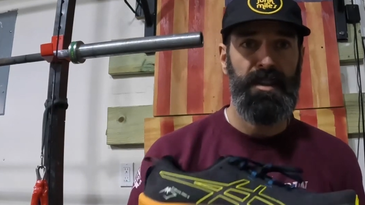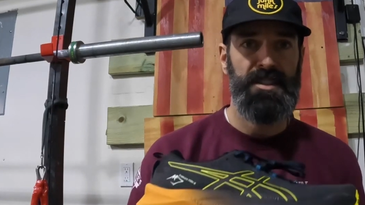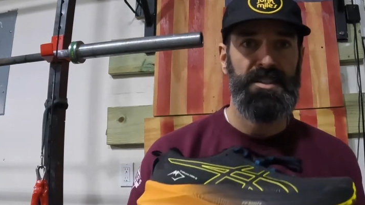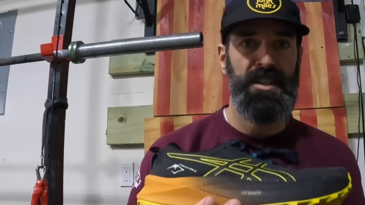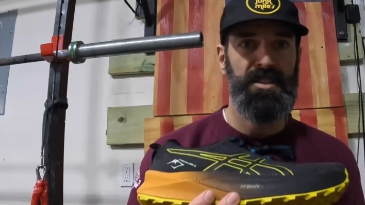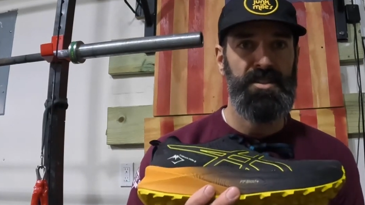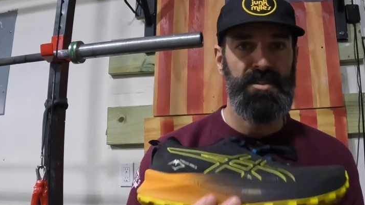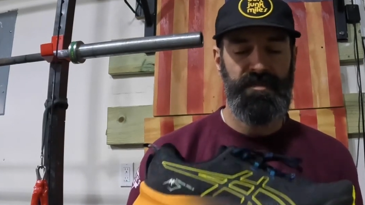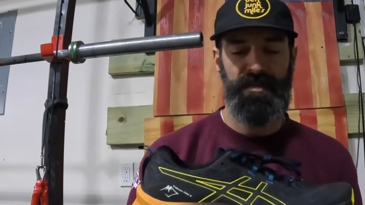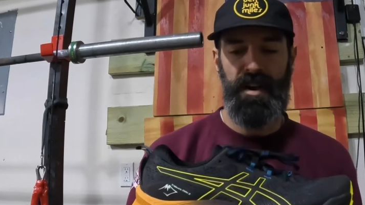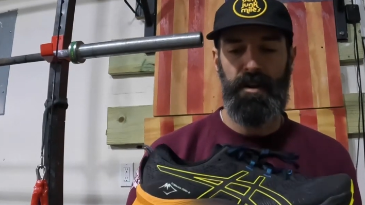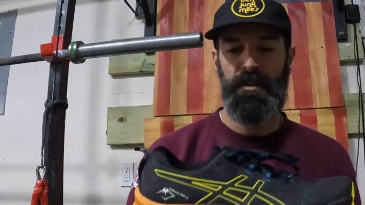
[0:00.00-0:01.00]
This thing just
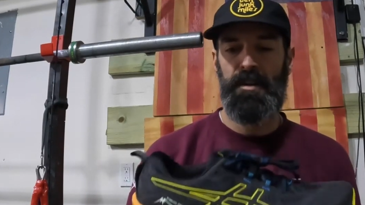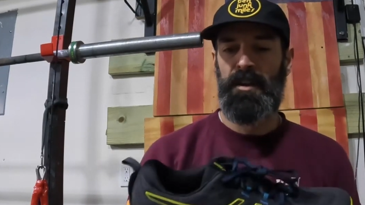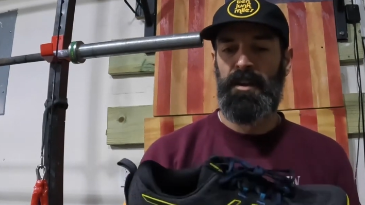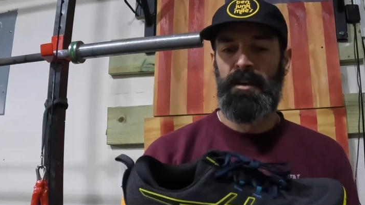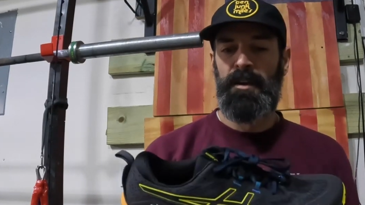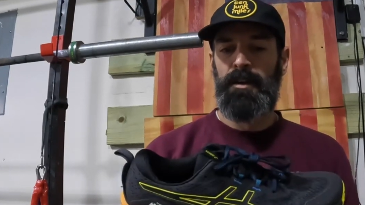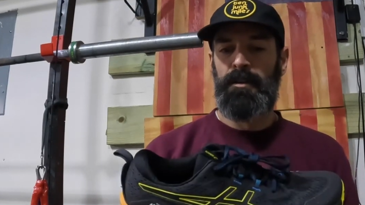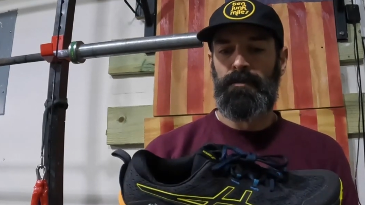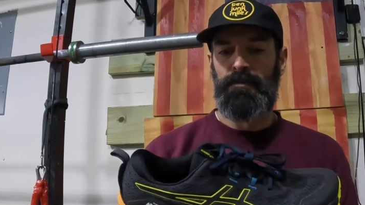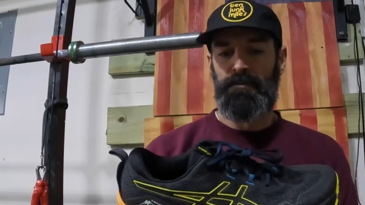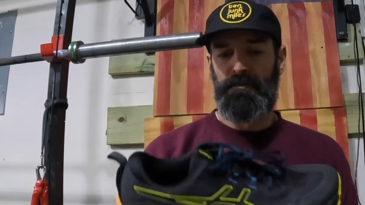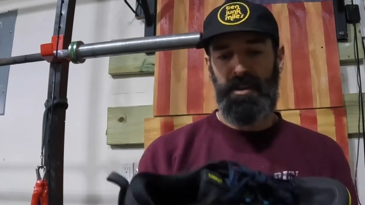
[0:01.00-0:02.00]
felt
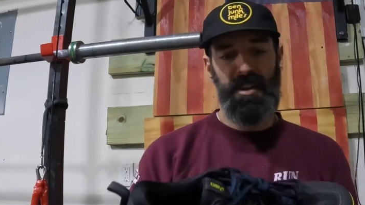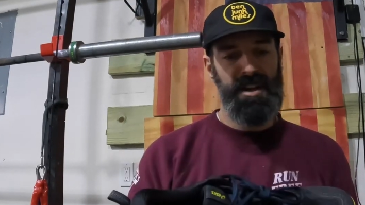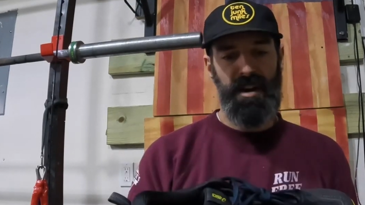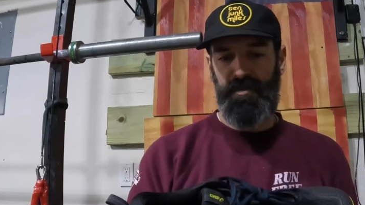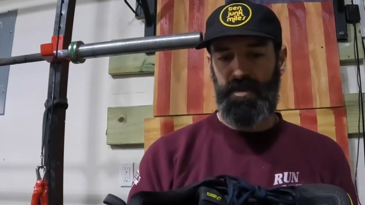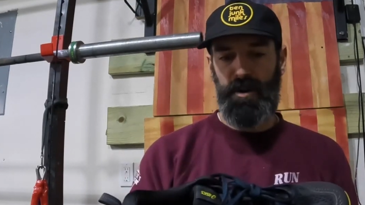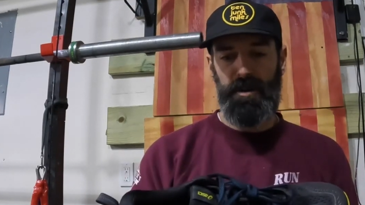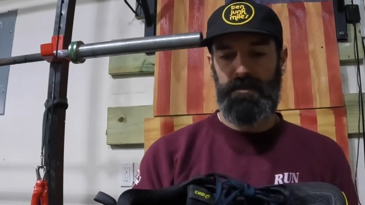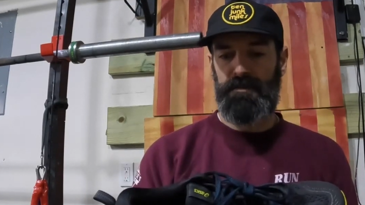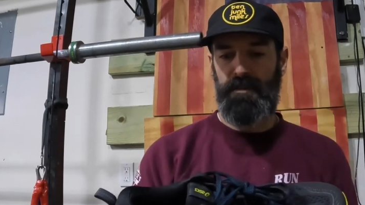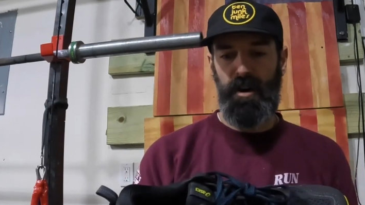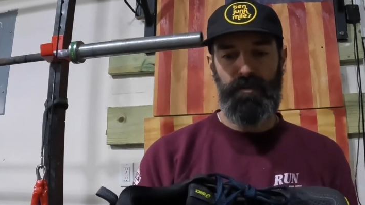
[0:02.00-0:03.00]
really
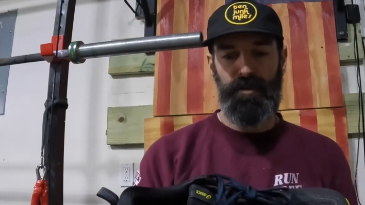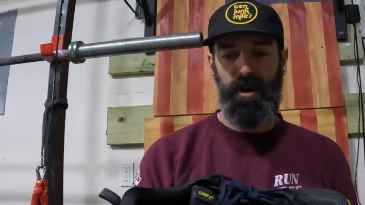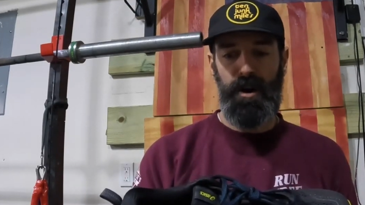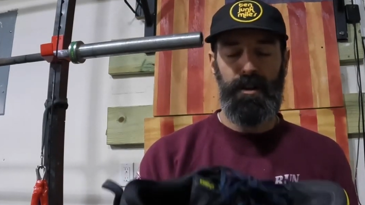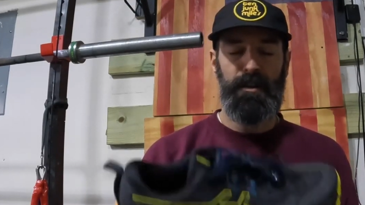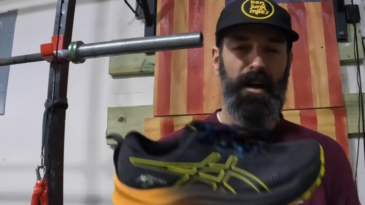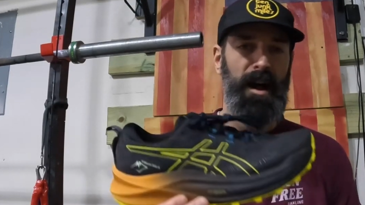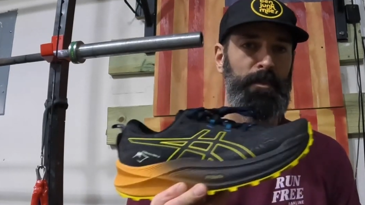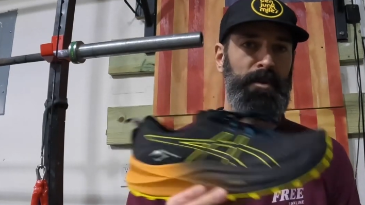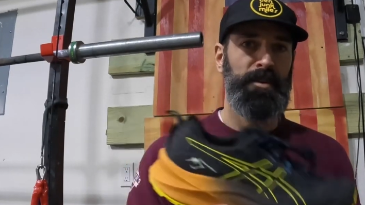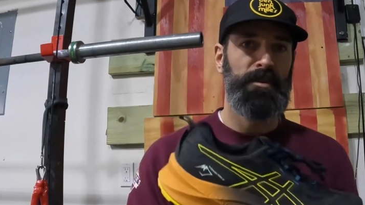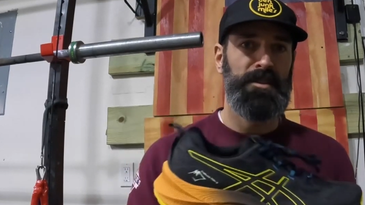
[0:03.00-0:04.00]
comfortable overall. I've
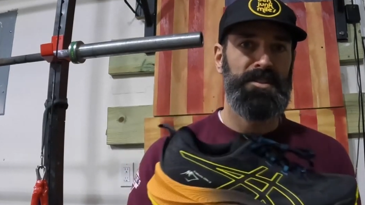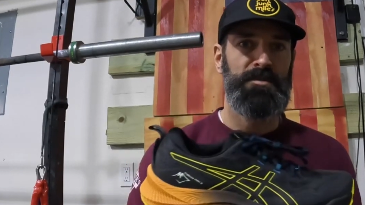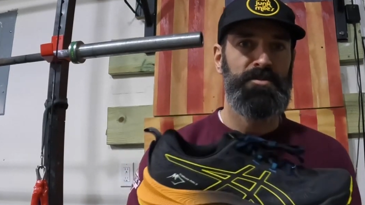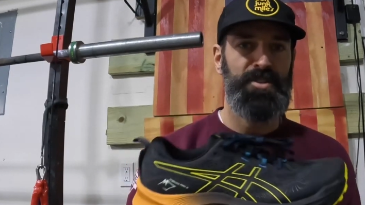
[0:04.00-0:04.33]
been doing some